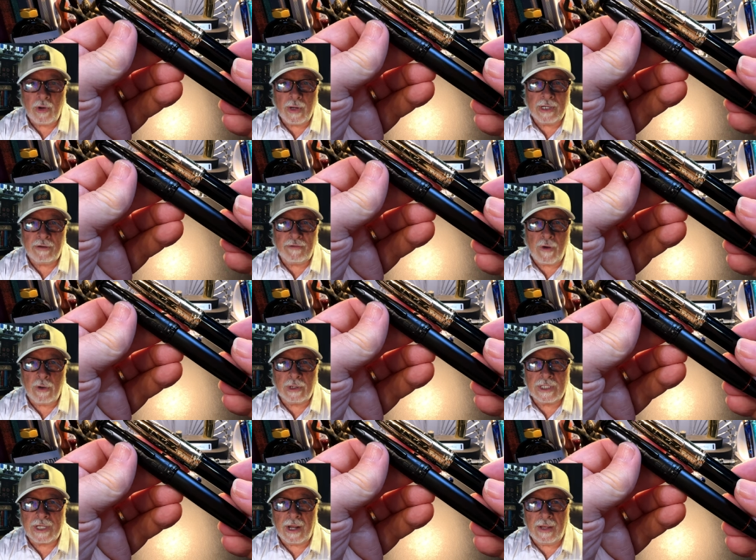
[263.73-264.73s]
going to
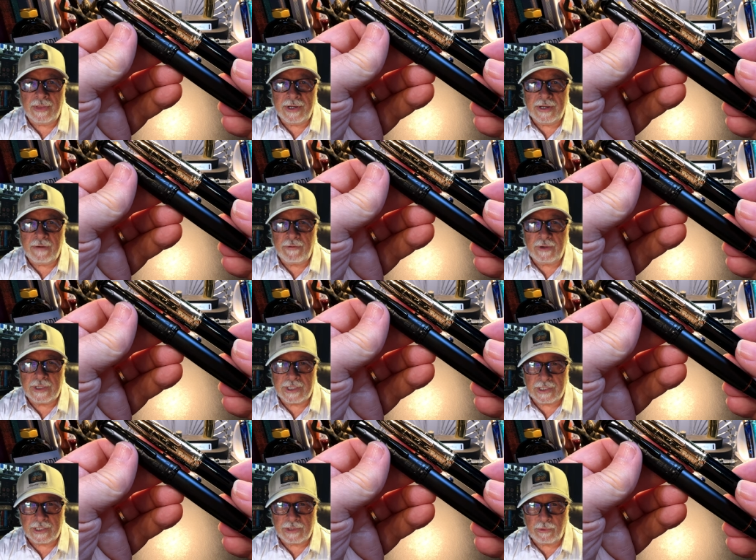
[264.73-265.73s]
focus on the
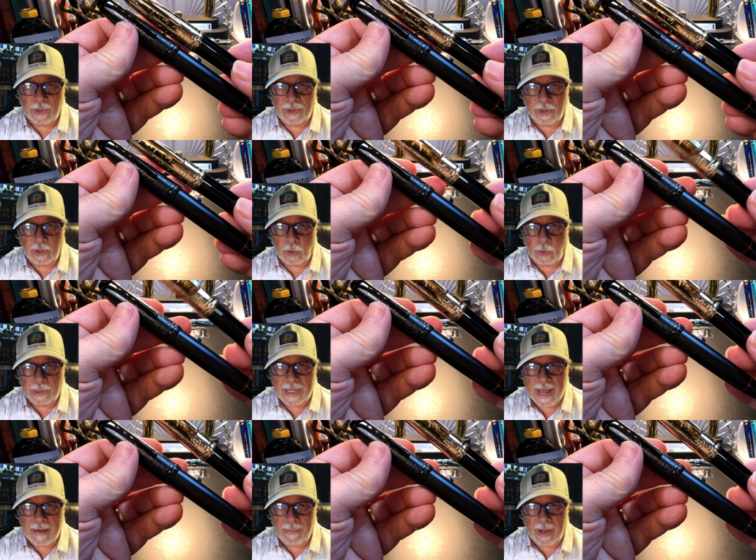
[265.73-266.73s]
differences with the gold
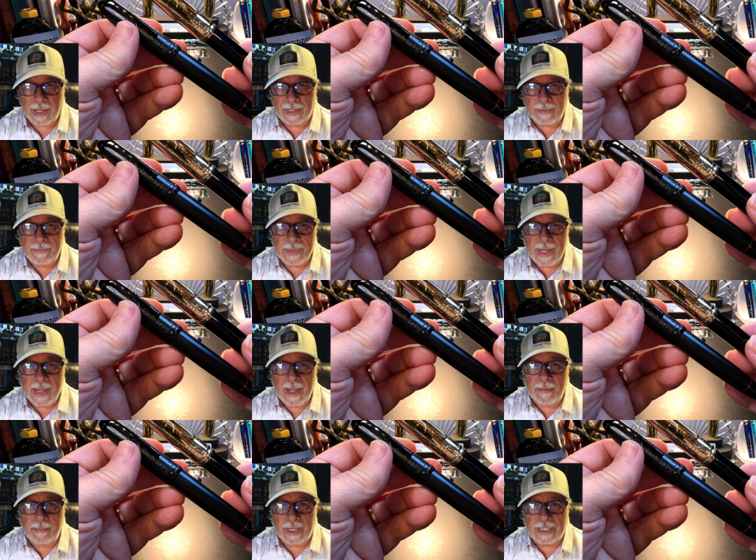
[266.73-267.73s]
cap model,
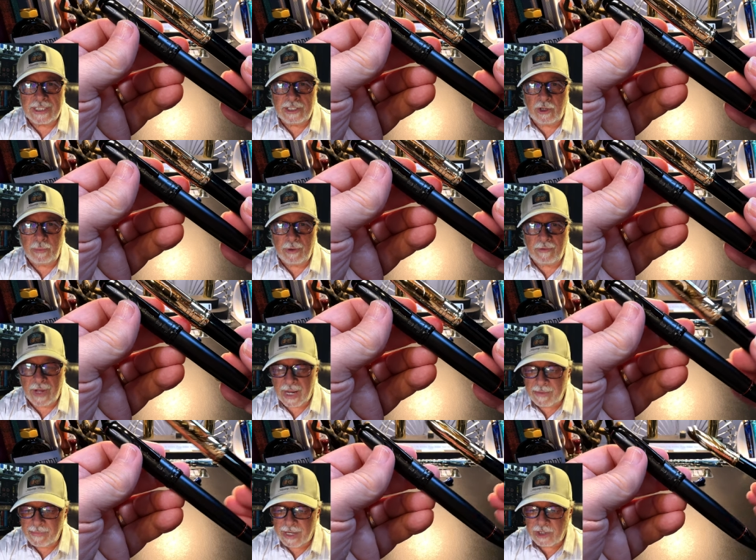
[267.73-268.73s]
but still
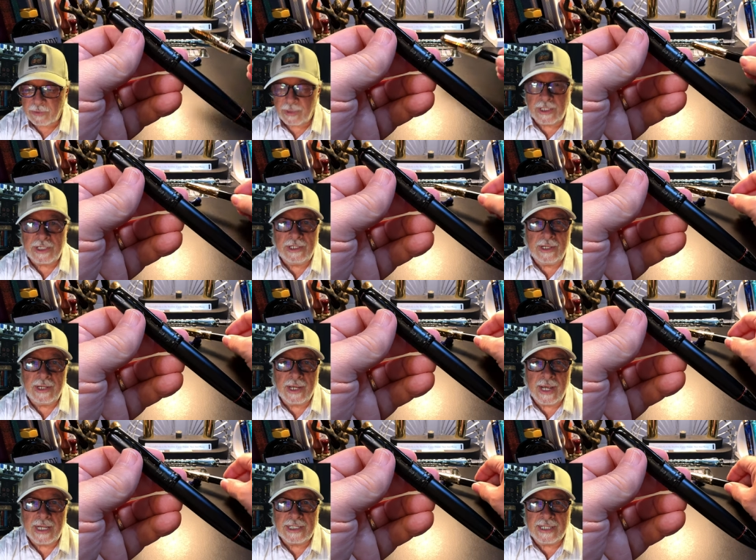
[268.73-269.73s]
provide measurements
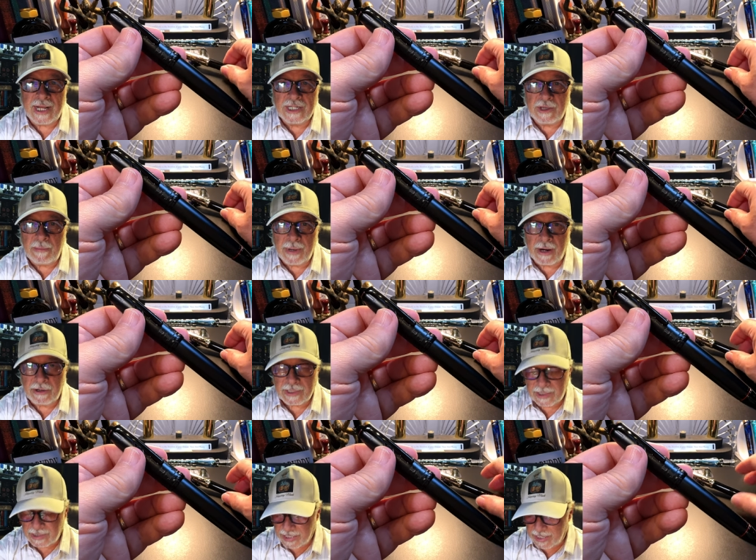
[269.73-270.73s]
and size
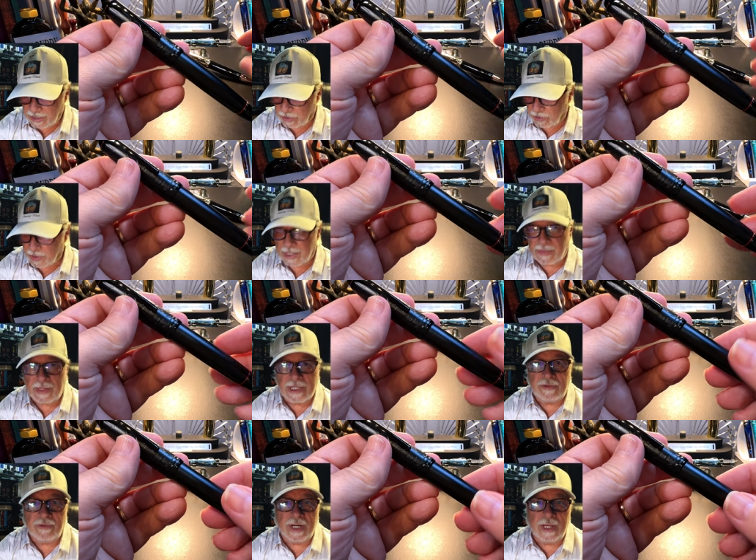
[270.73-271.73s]
comparisons here in
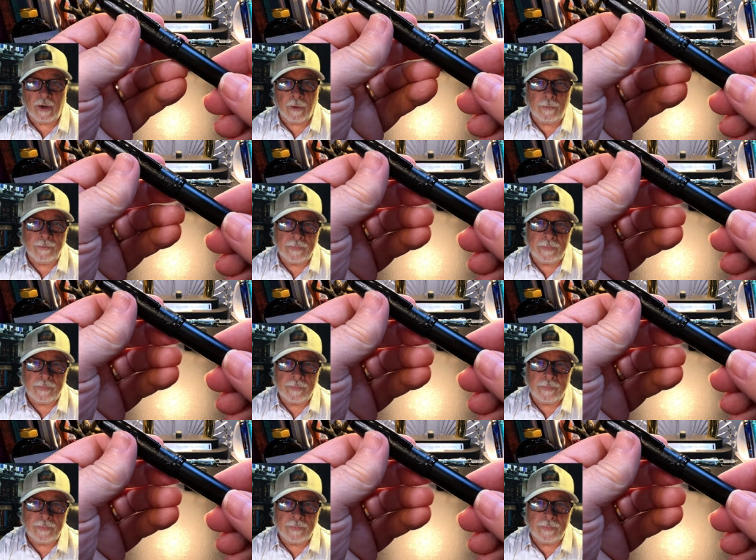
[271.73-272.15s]
this video.